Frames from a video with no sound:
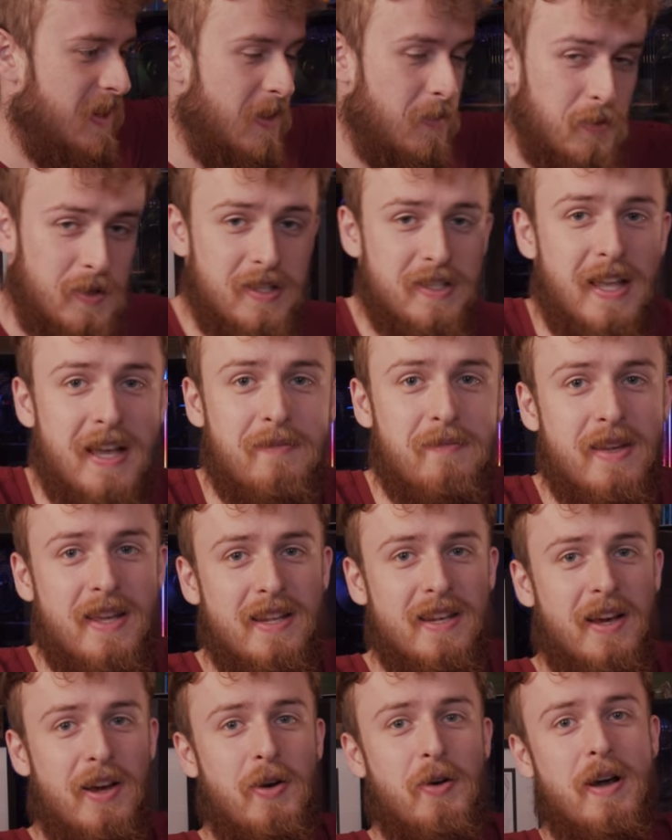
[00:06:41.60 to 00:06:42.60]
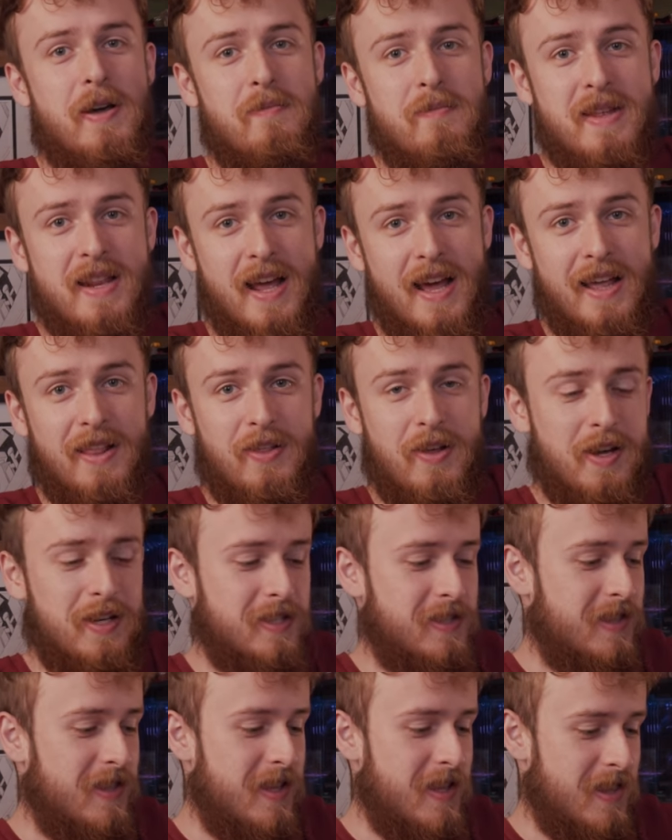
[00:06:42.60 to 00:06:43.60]
And what does that mean? Oh, I mean, I
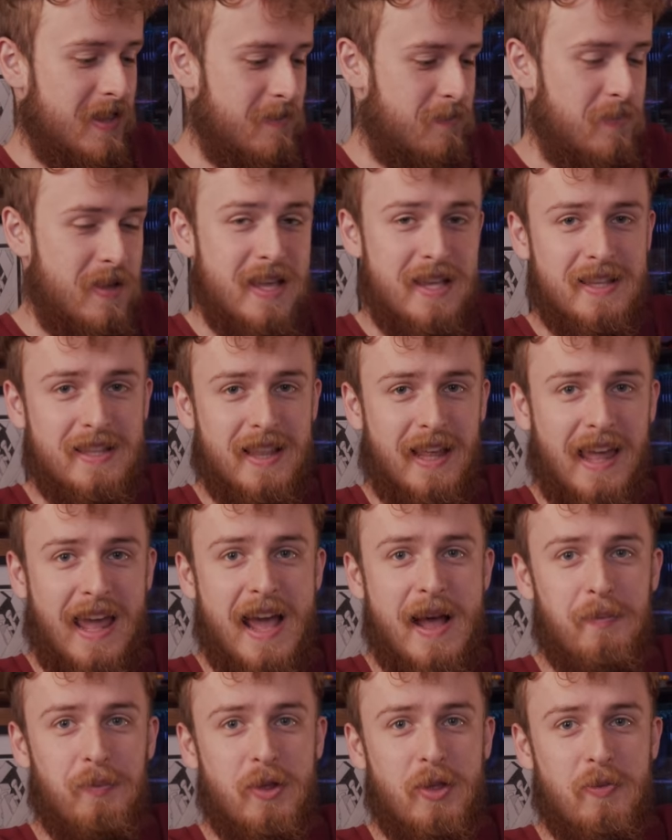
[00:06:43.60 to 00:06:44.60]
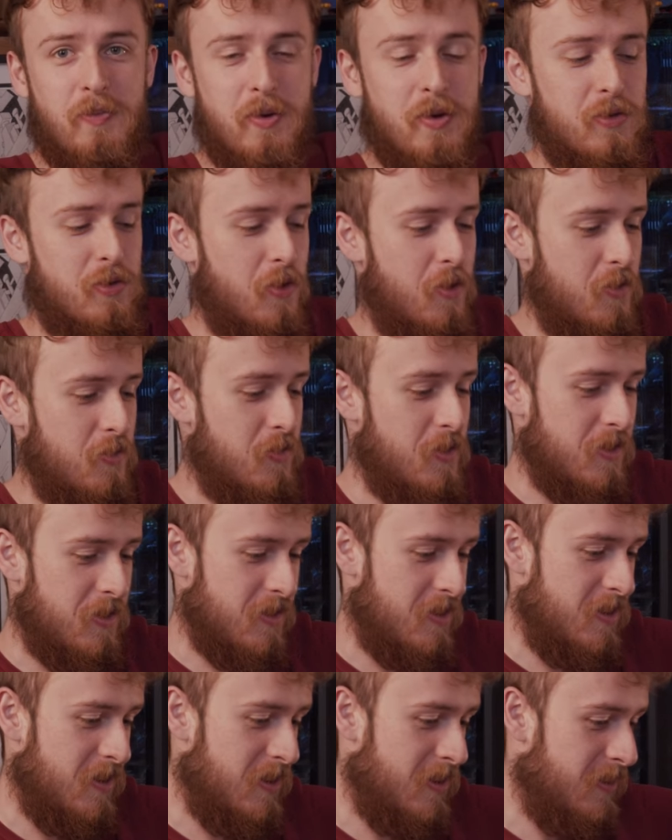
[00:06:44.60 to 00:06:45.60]
lost the piece, the cap that's supposed to hold
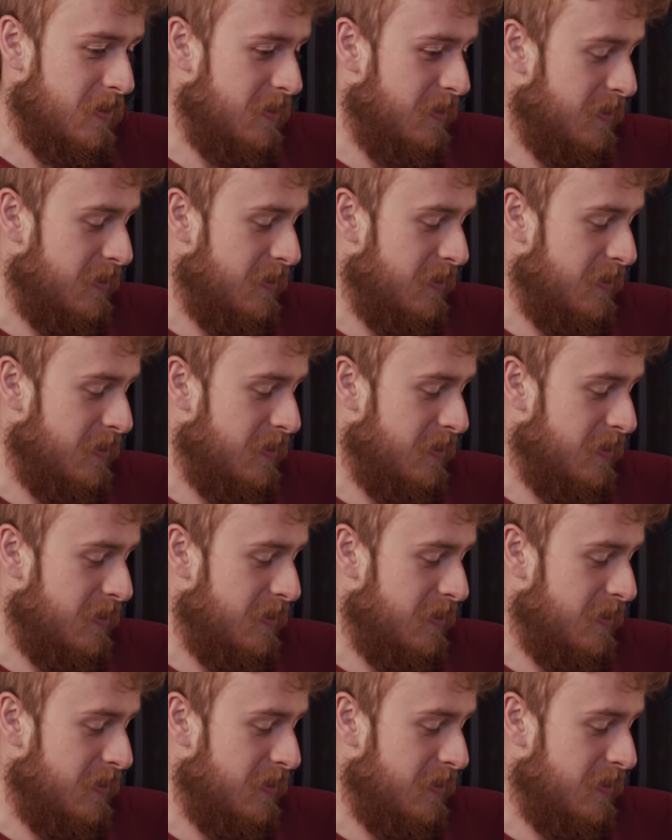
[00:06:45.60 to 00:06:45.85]
this on.